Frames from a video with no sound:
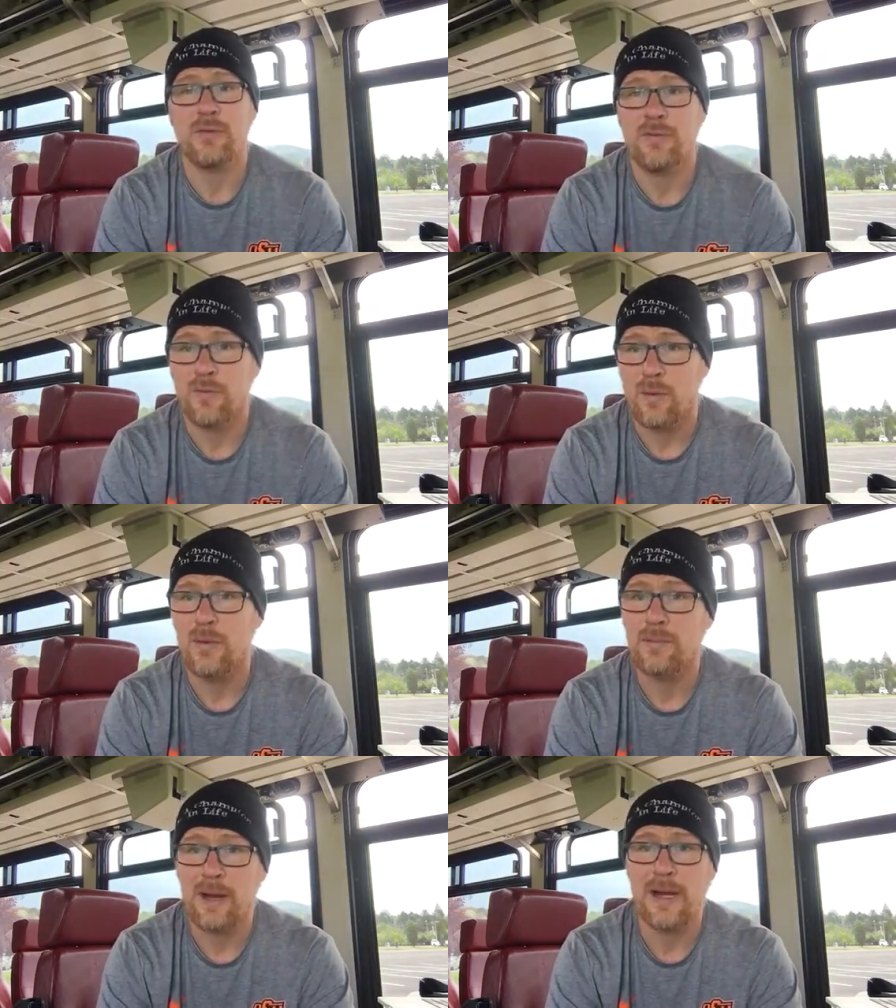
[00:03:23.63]
move
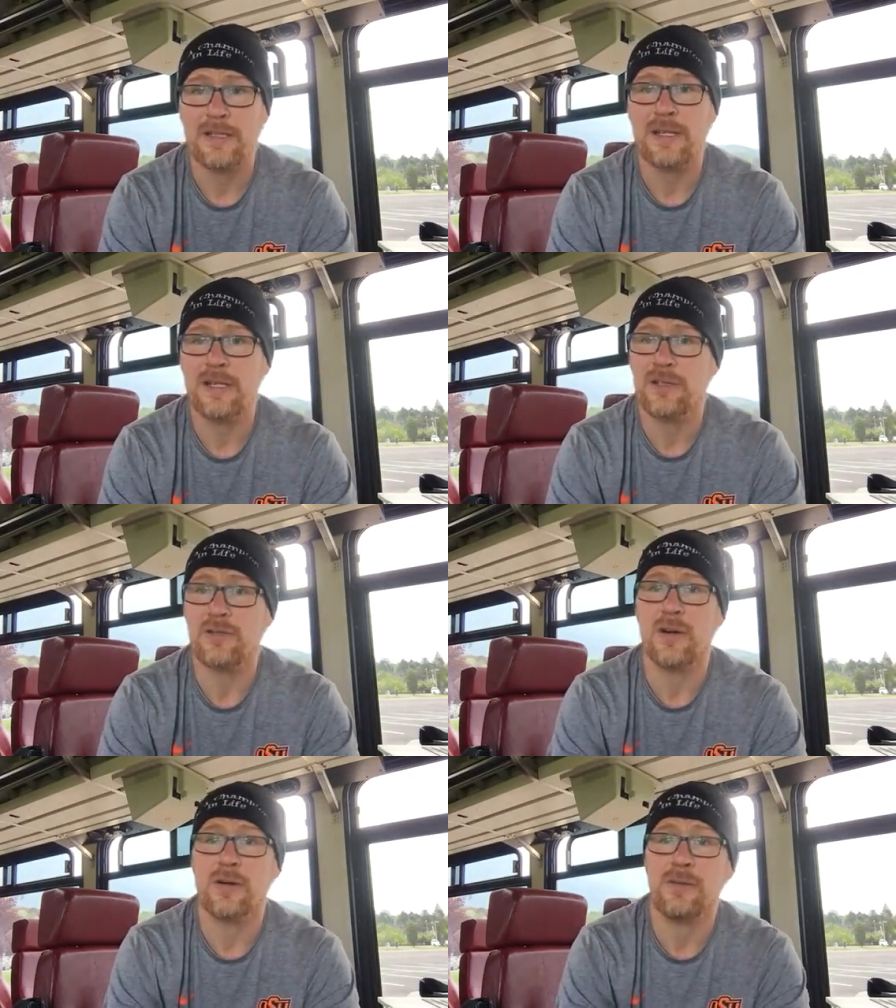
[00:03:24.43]
forward past that
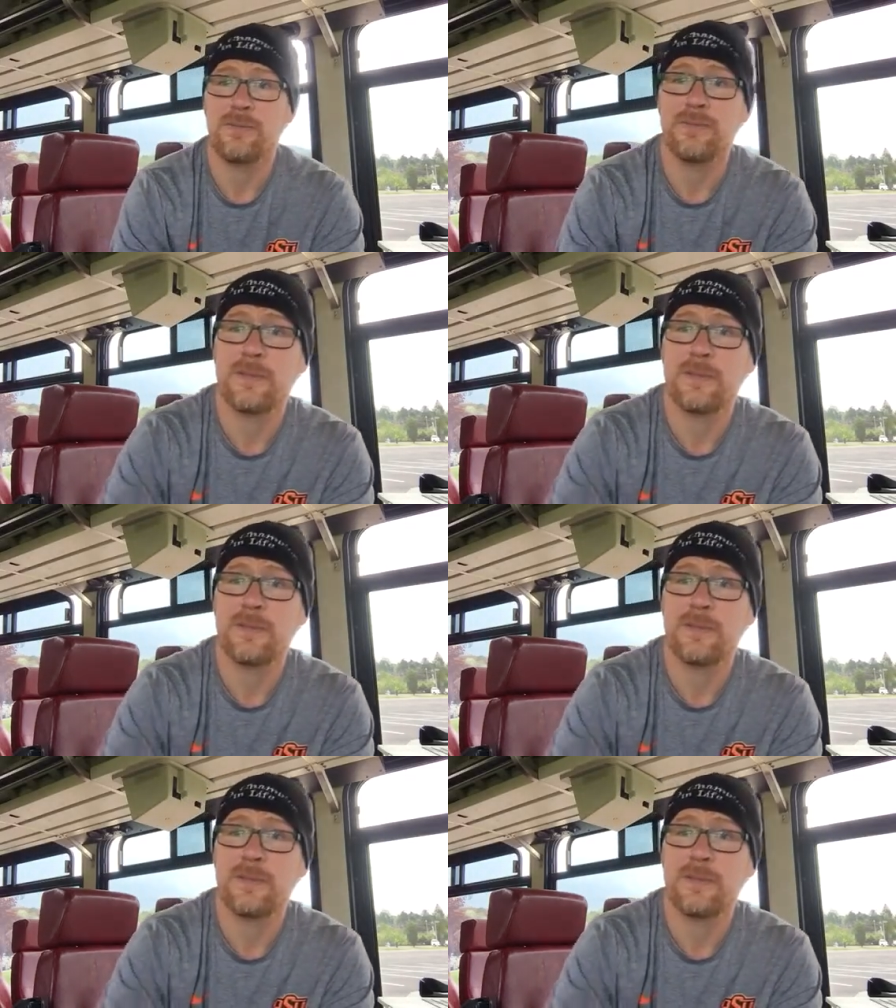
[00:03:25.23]
struggle.